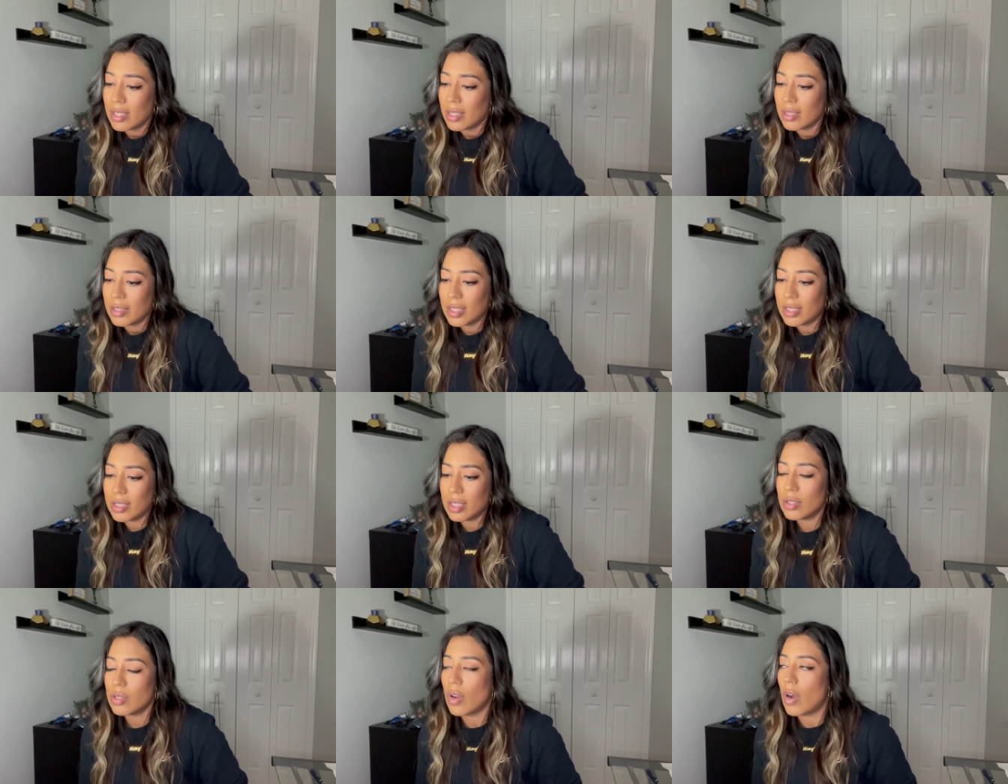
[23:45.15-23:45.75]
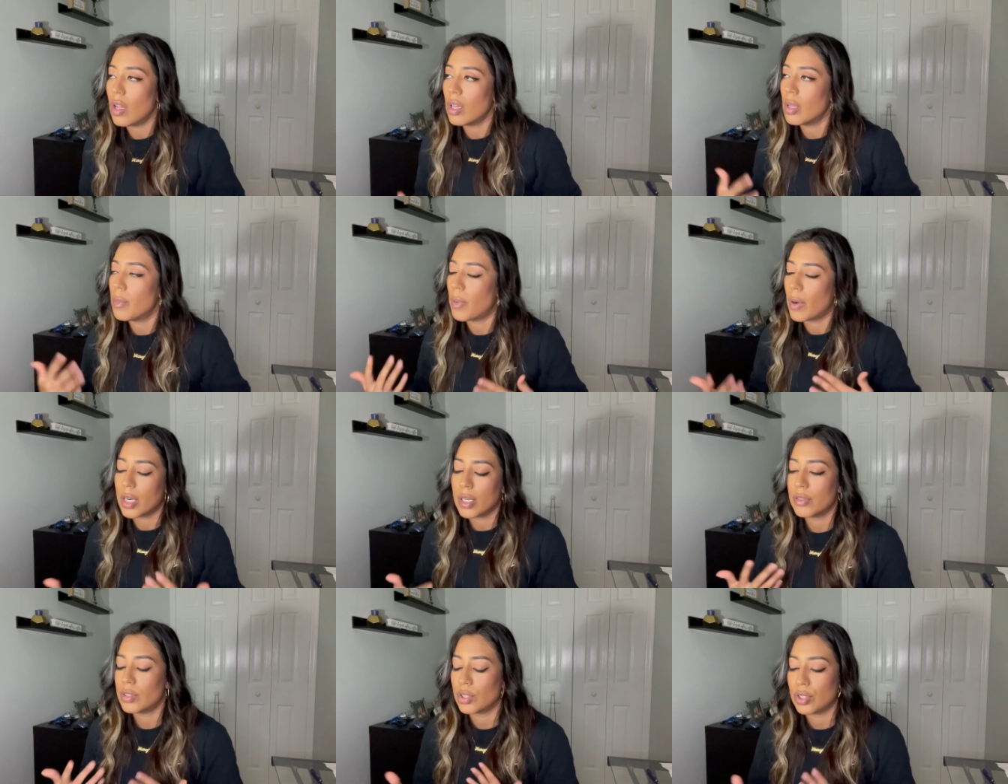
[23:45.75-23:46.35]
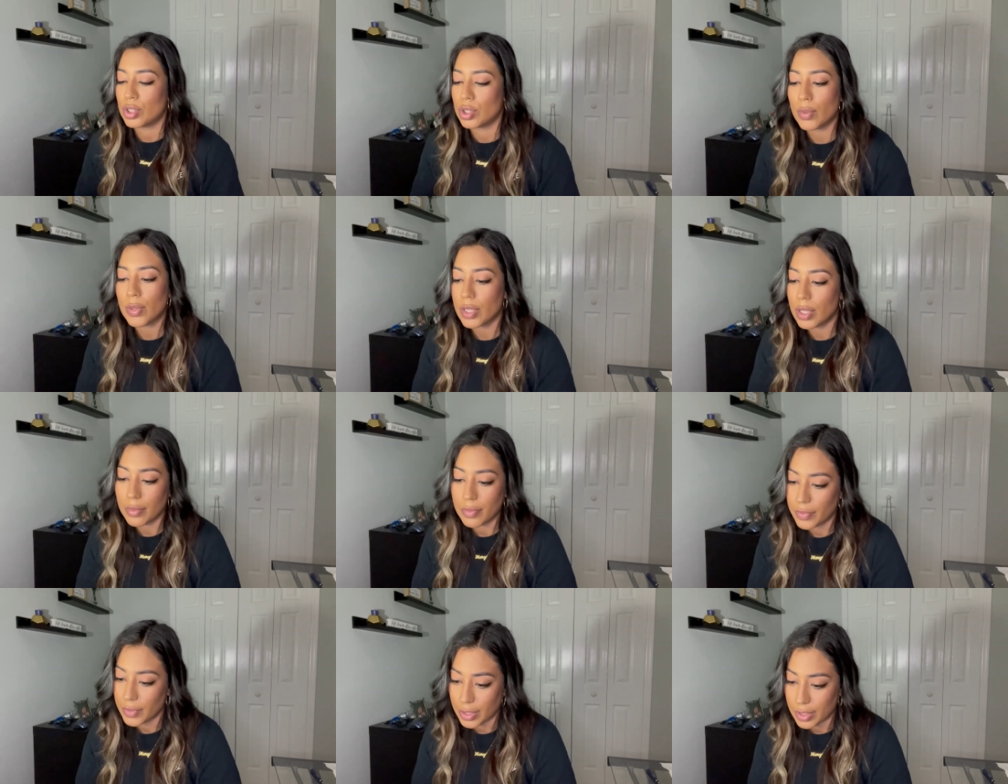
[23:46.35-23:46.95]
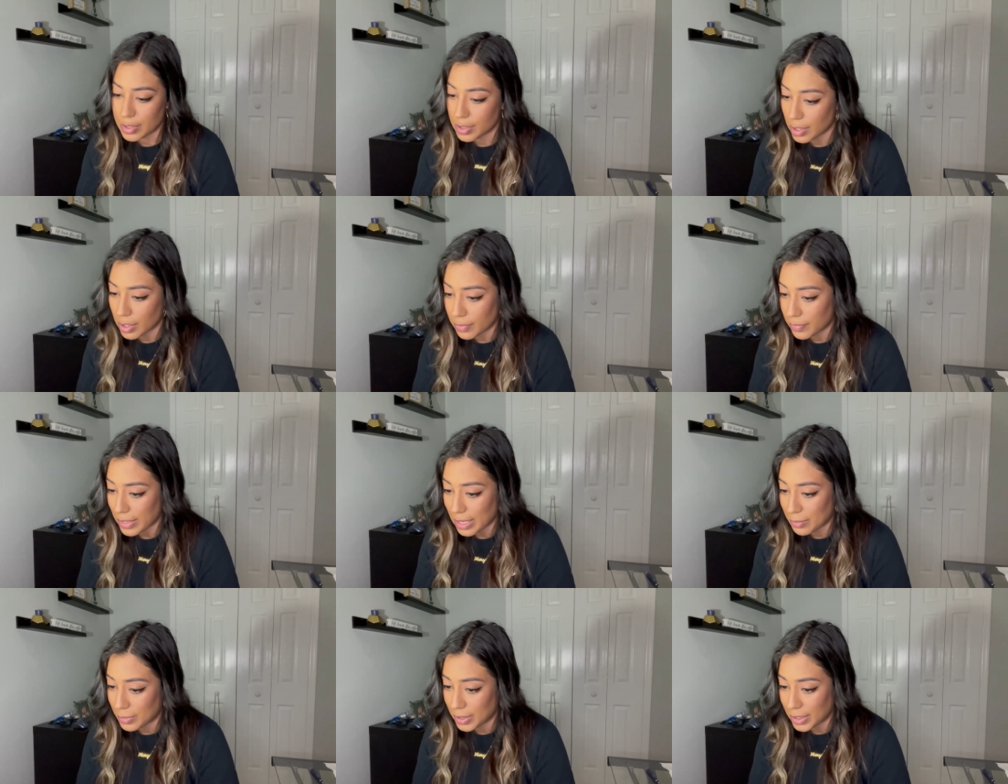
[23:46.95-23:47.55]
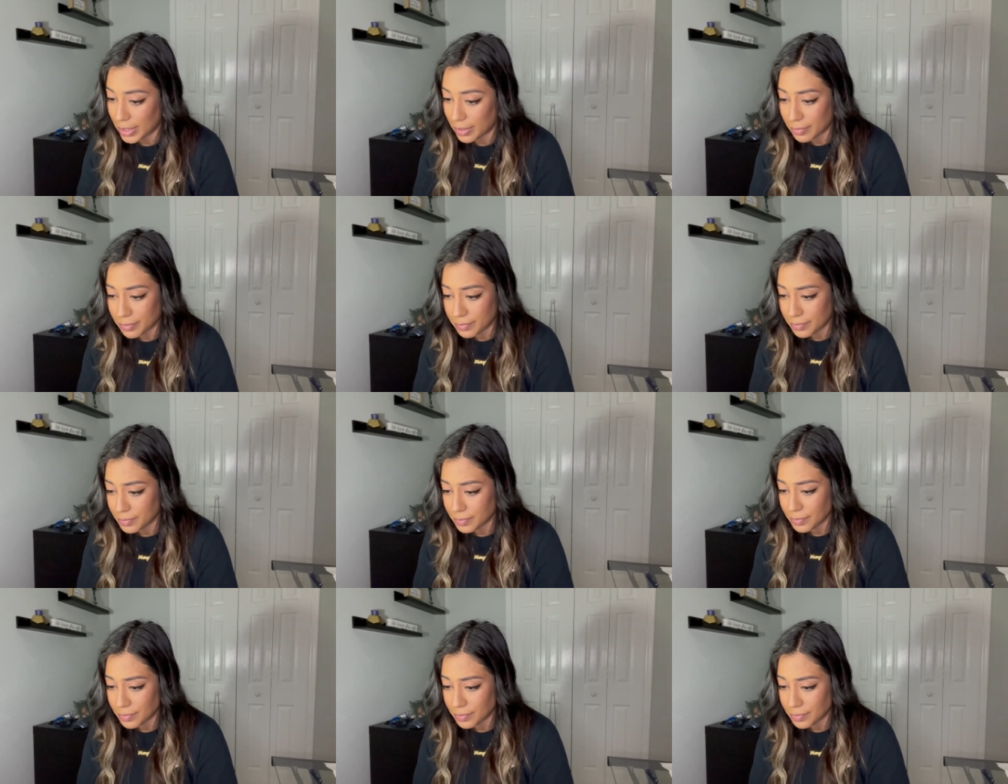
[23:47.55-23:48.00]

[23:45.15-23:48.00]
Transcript: this is all a part of just showing up for yourself, family.